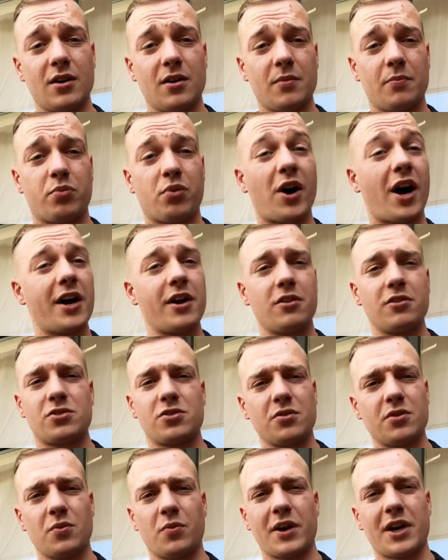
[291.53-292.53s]
prior
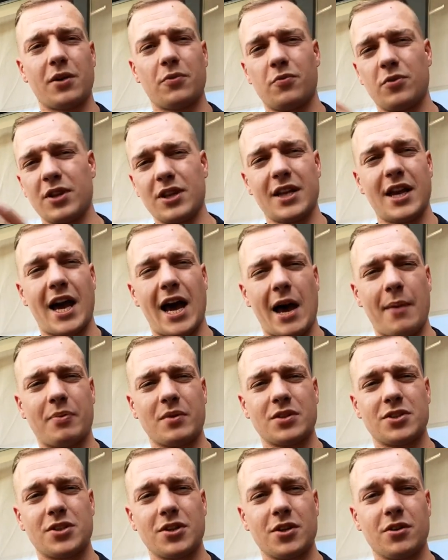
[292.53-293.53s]
to when it really
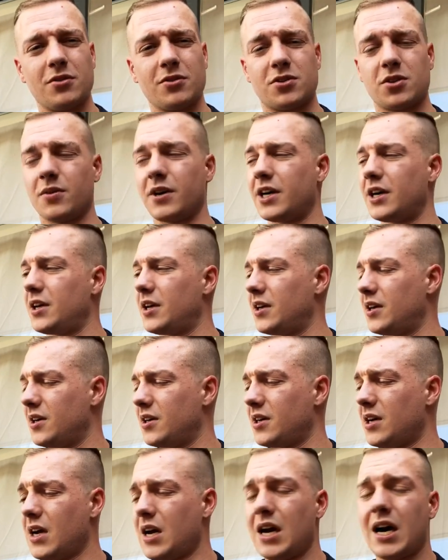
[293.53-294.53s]
happens, you know. So
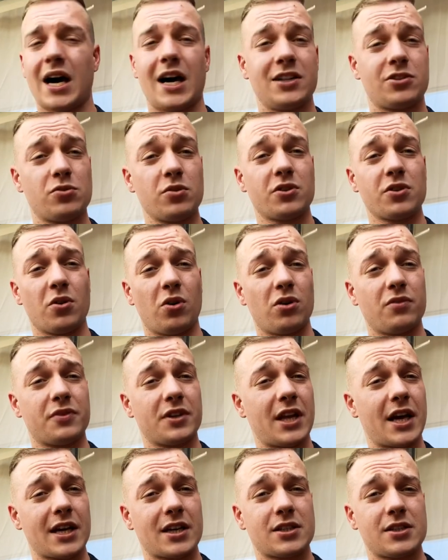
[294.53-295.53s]
I took
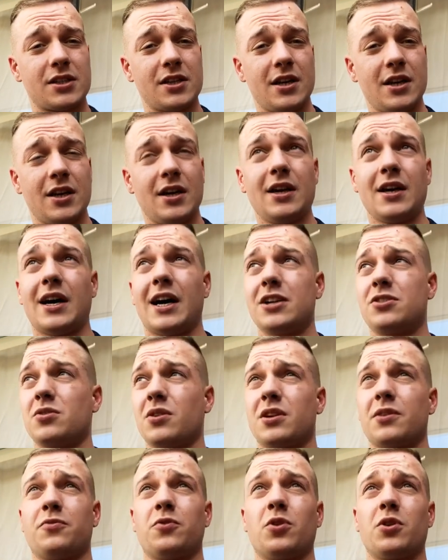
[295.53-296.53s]
Nolvadex. I
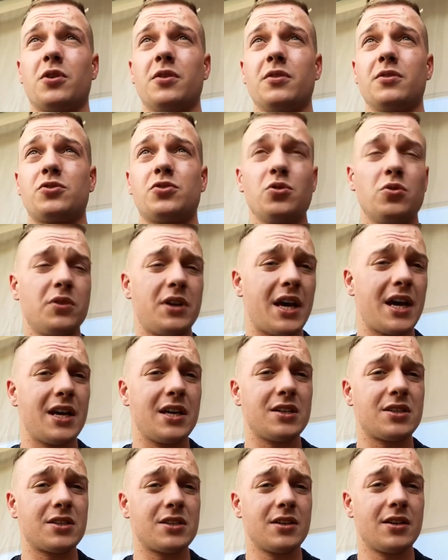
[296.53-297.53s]
took it for 2
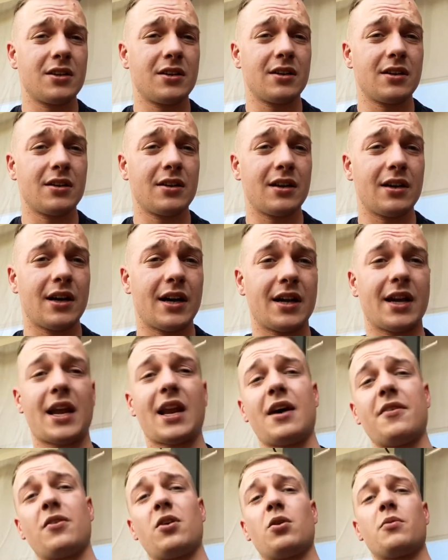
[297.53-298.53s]
days. And then
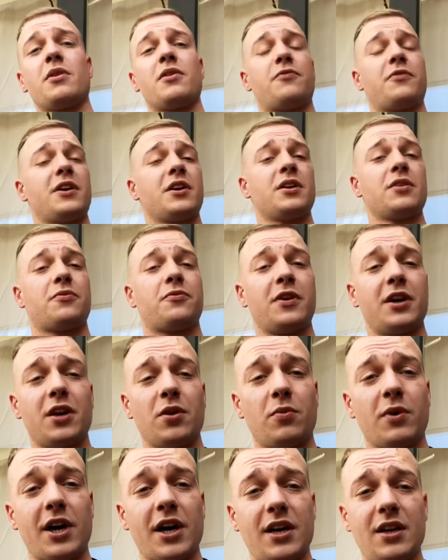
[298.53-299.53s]
I already felt it fade
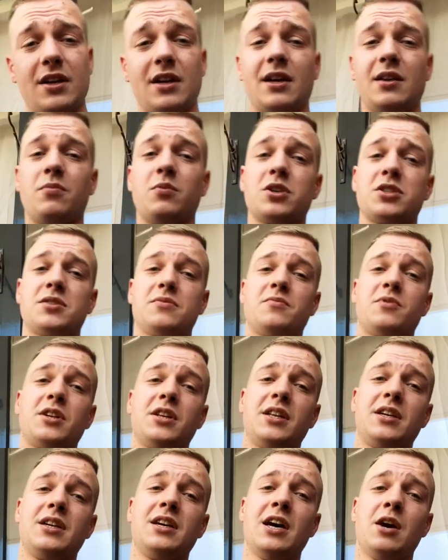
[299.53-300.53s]
away. It wasn't
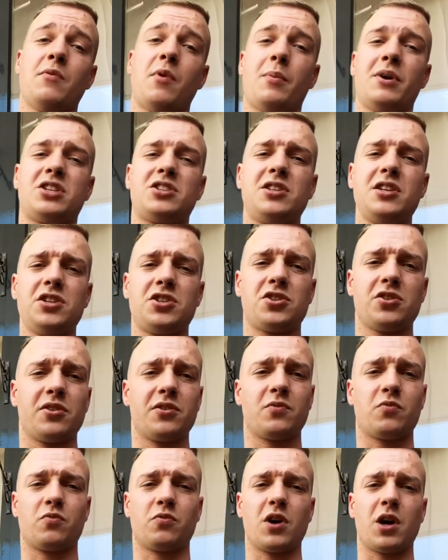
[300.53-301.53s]
really, or my
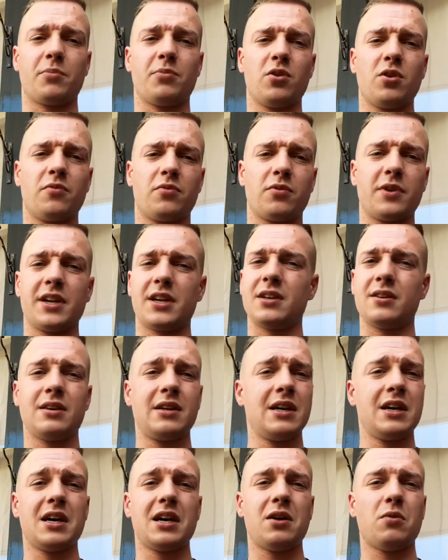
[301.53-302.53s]
t-shirt rubbed over it.
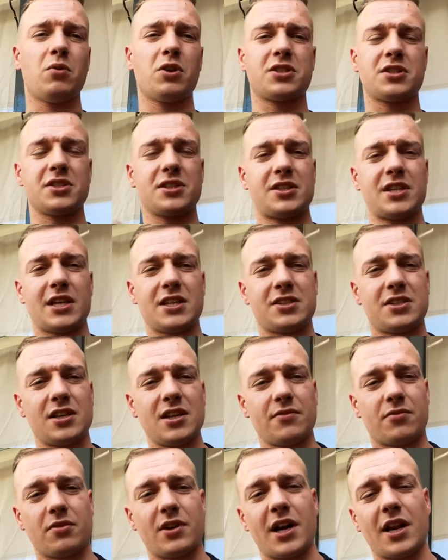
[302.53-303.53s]
It wasn't
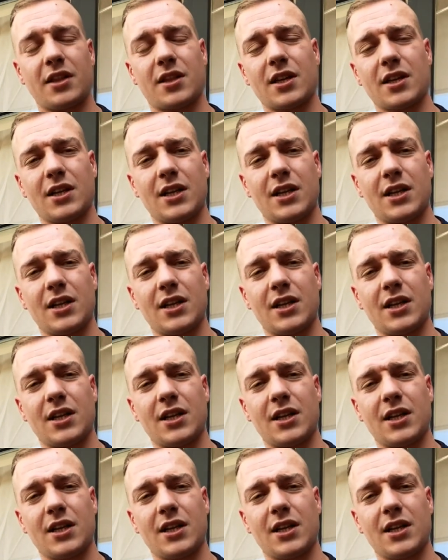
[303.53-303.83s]
sensitive or anything